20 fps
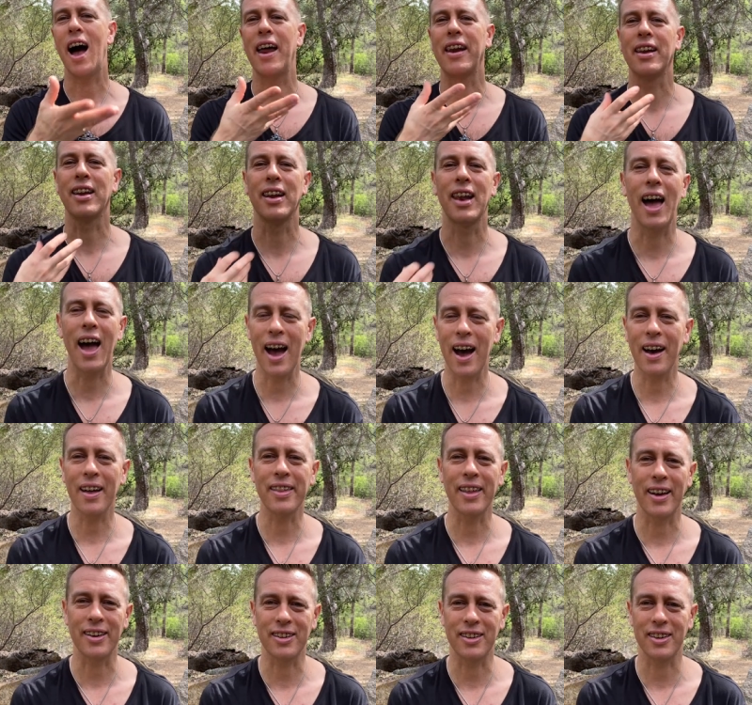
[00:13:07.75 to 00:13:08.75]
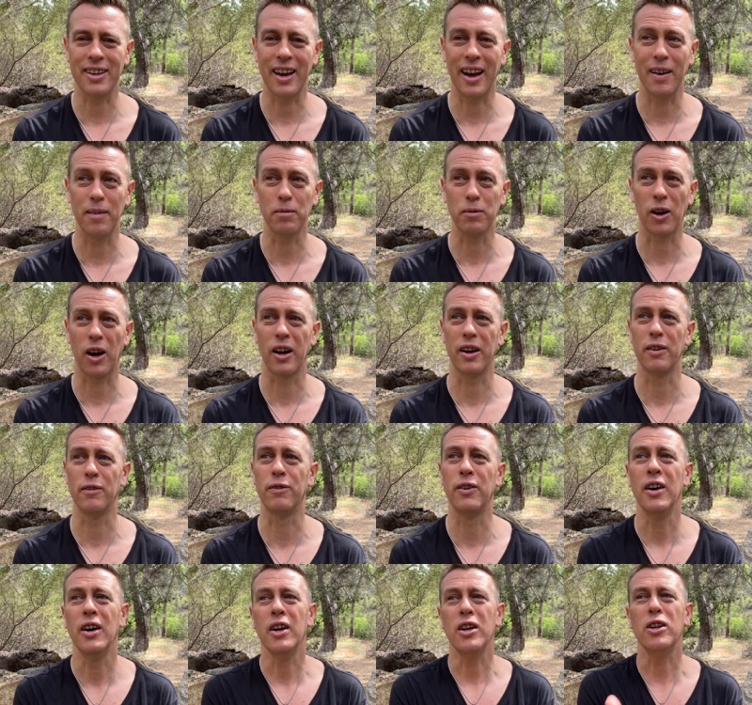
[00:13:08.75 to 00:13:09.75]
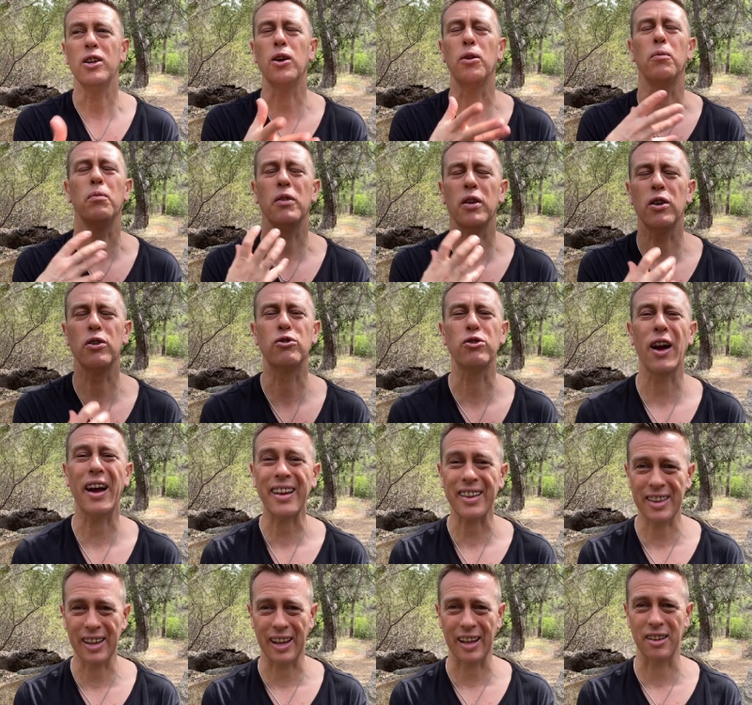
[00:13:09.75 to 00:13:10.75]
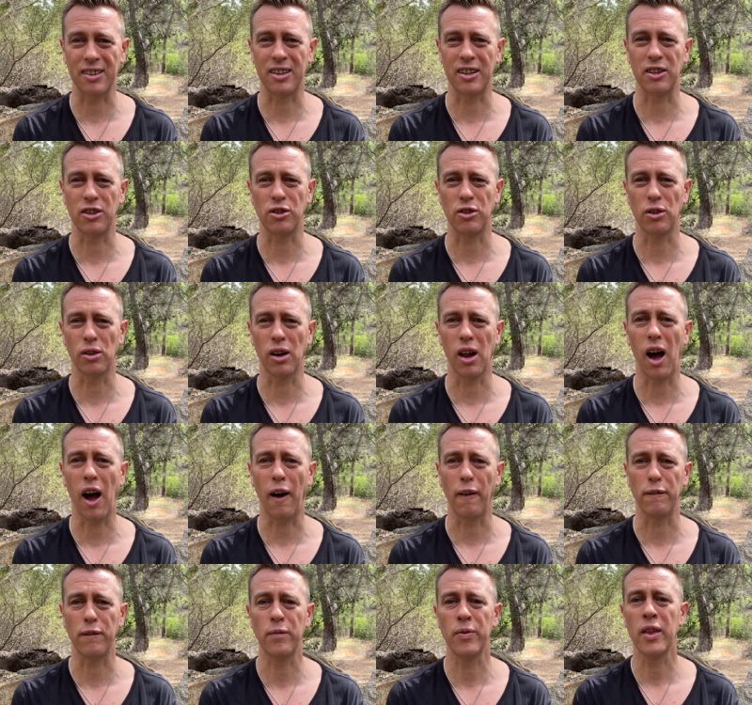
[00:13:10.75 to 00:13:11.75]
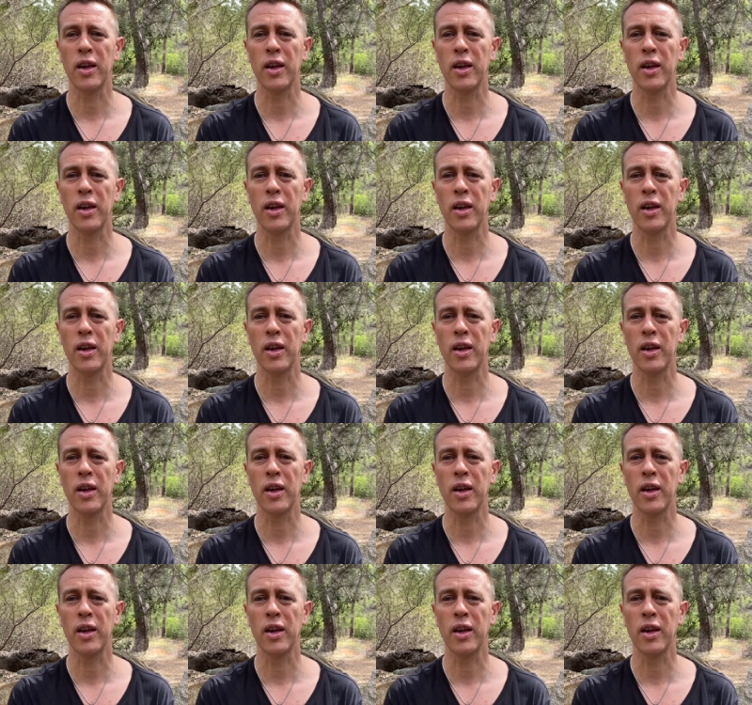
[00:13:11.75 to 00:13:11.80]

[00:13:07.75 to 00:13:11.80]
and allow that kind of, you know, attract things into your life.